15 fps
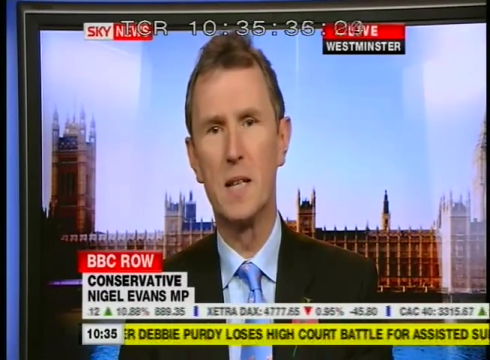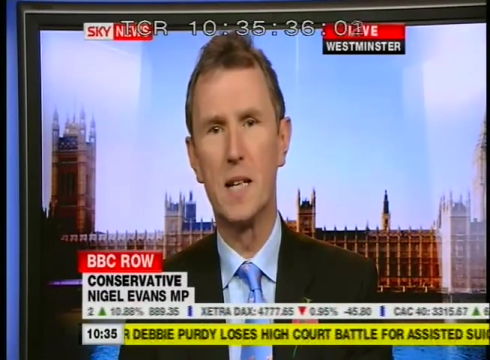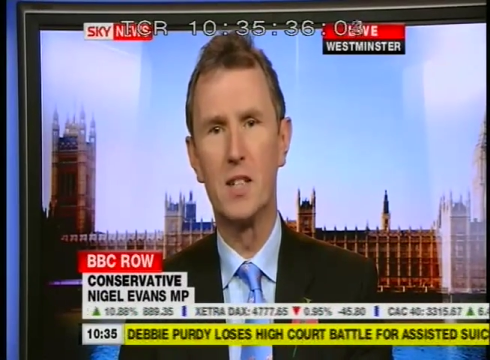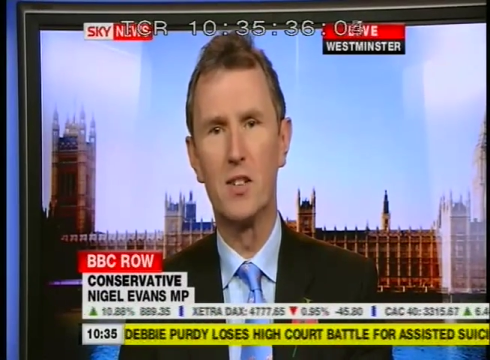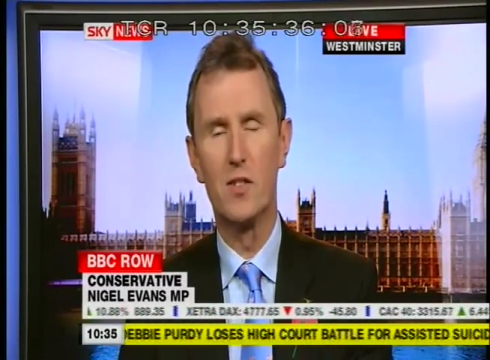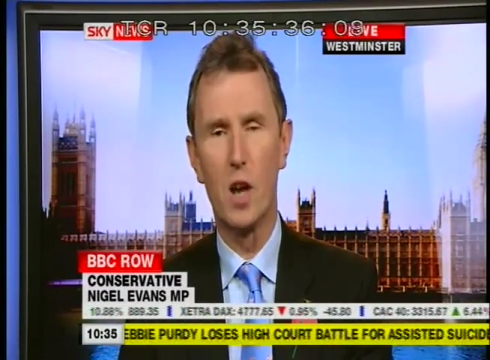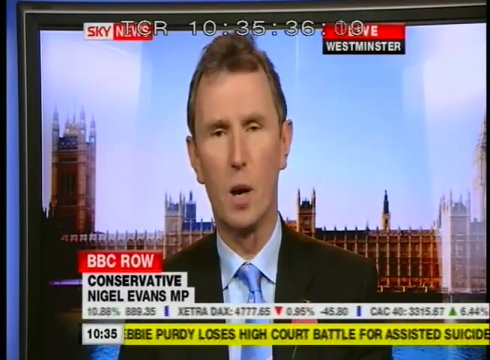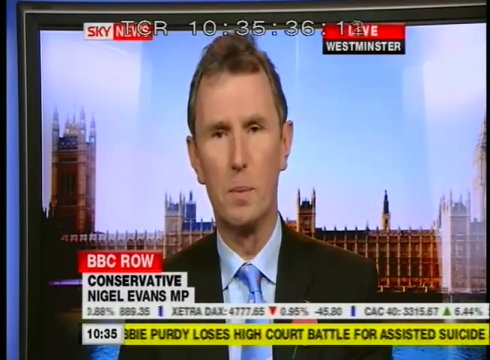the
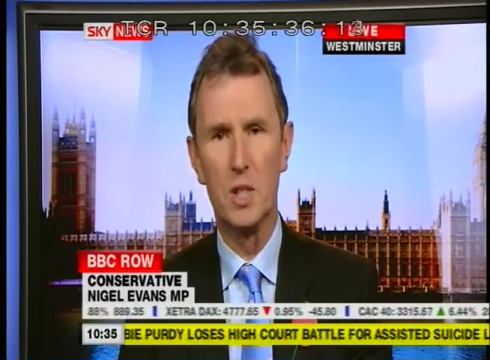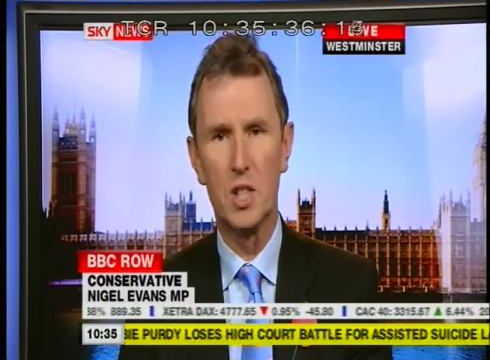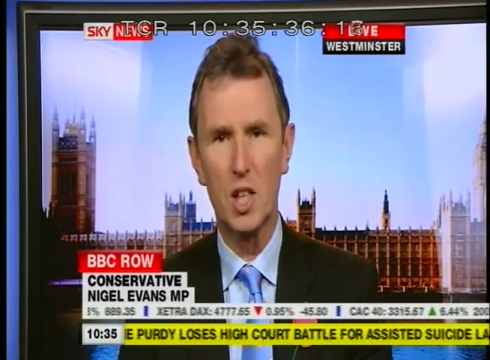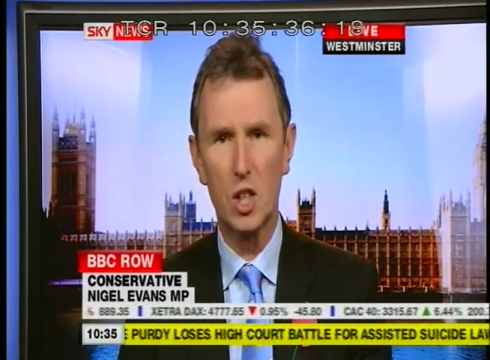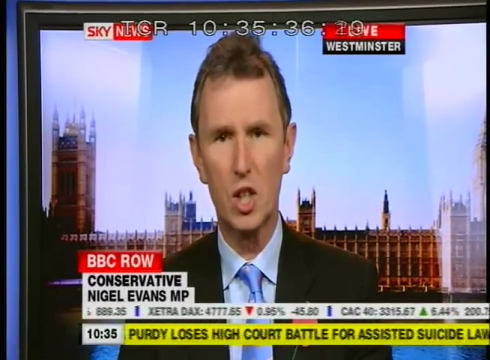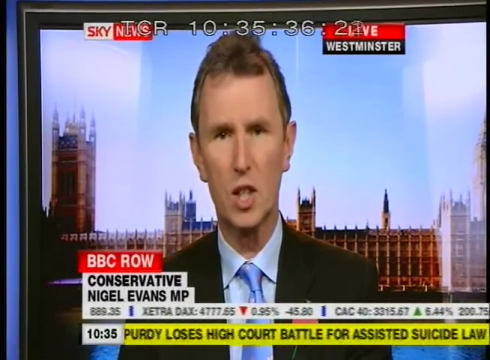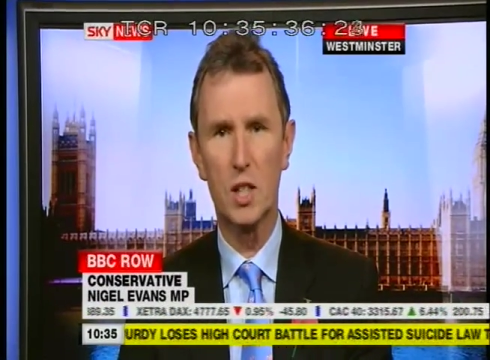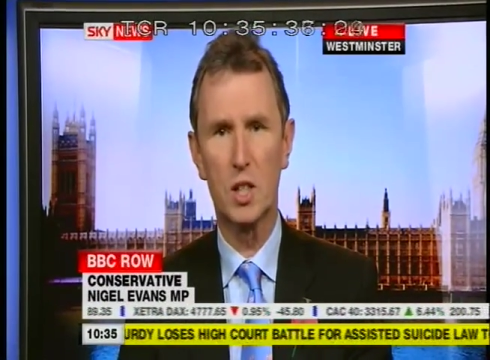Leader of the
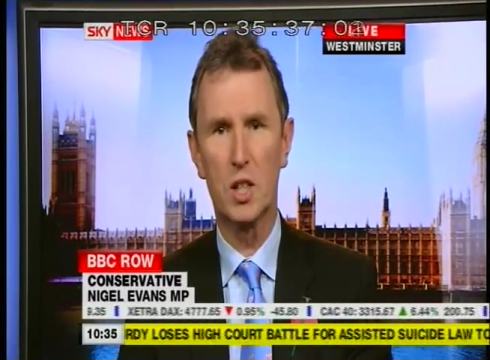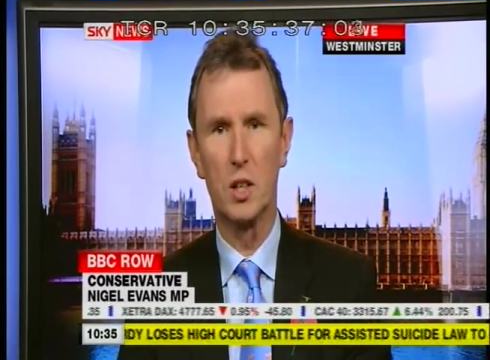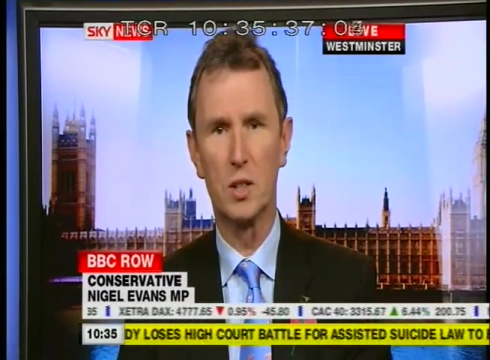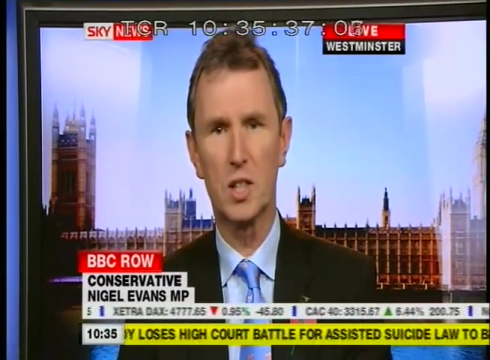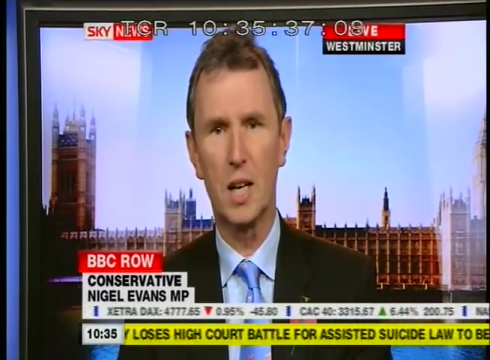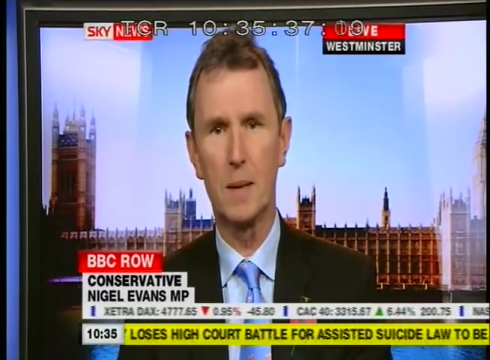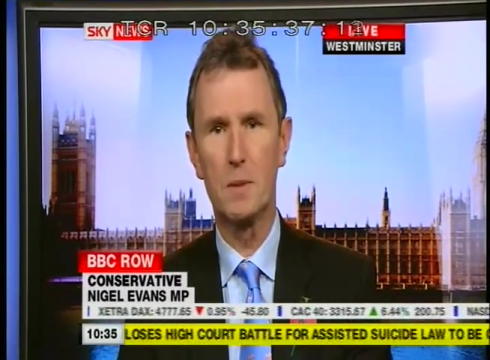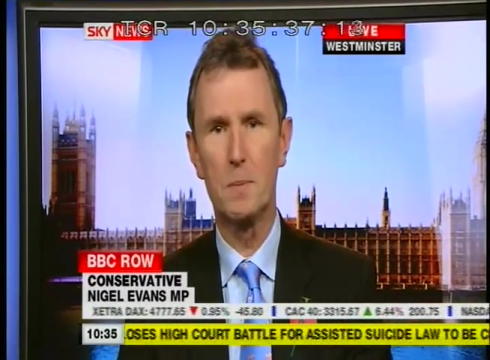Opposition has
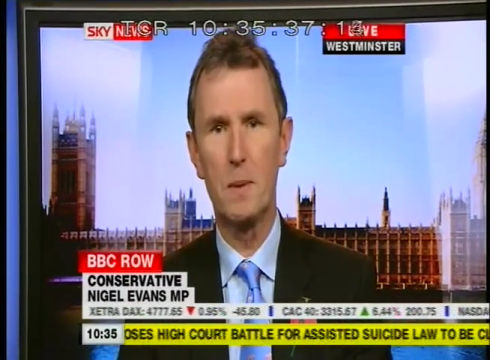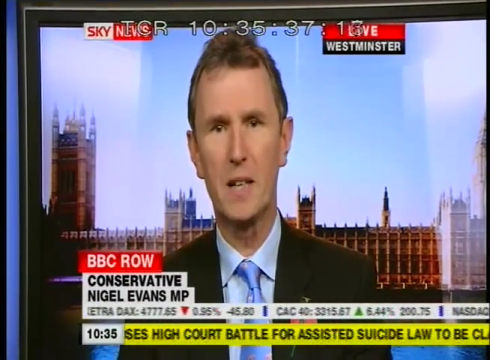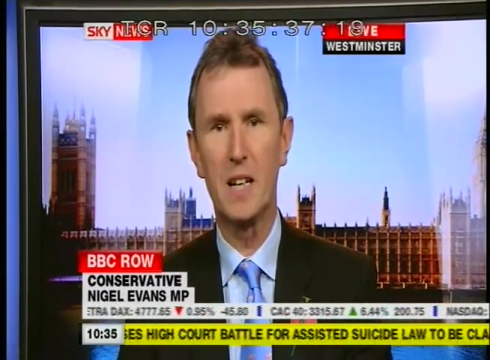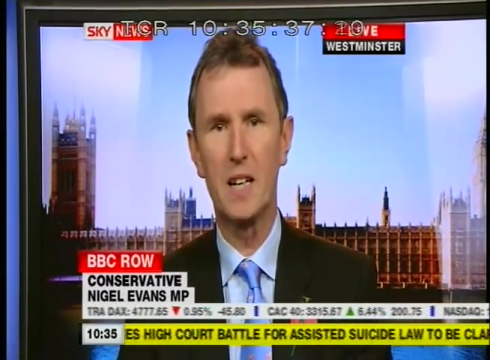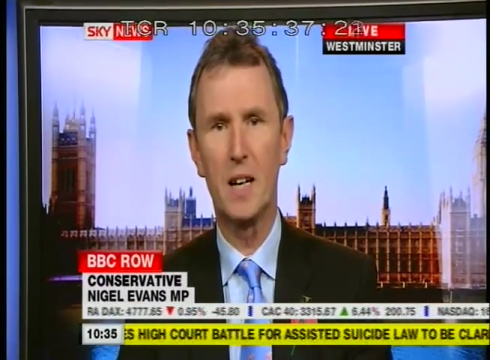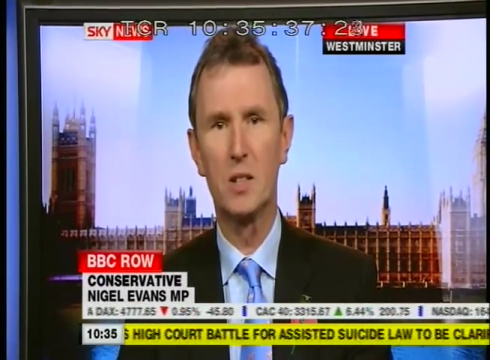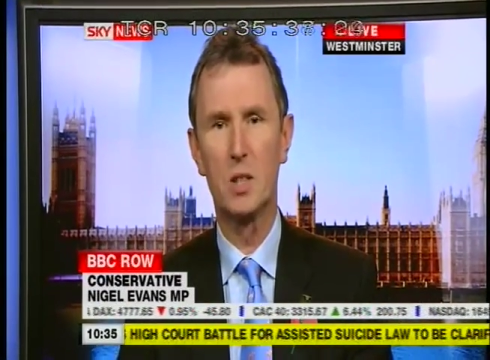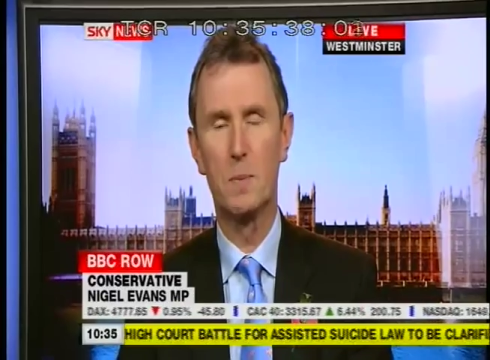got time to make an
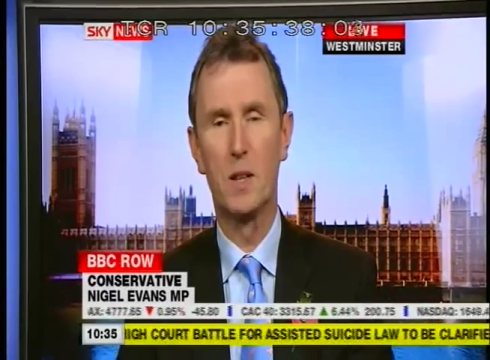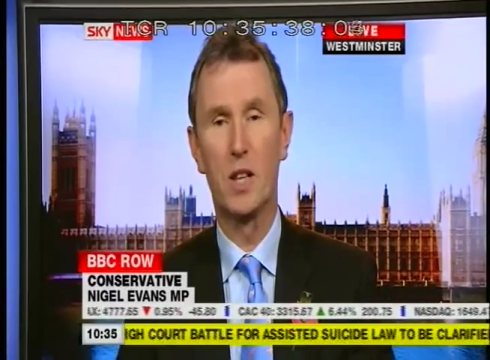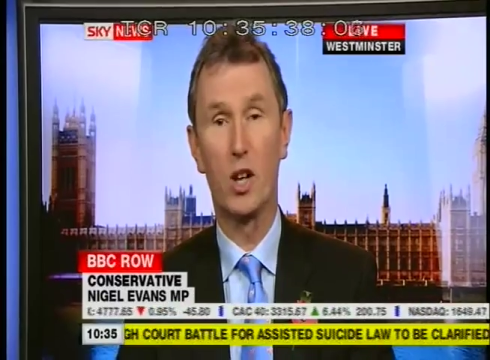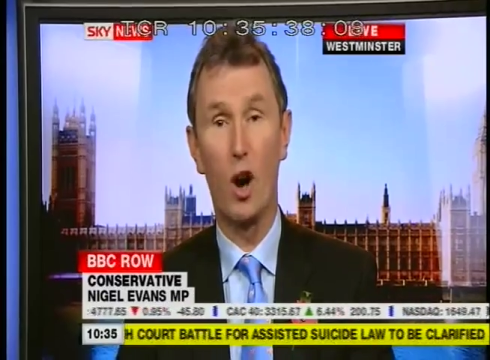announcement,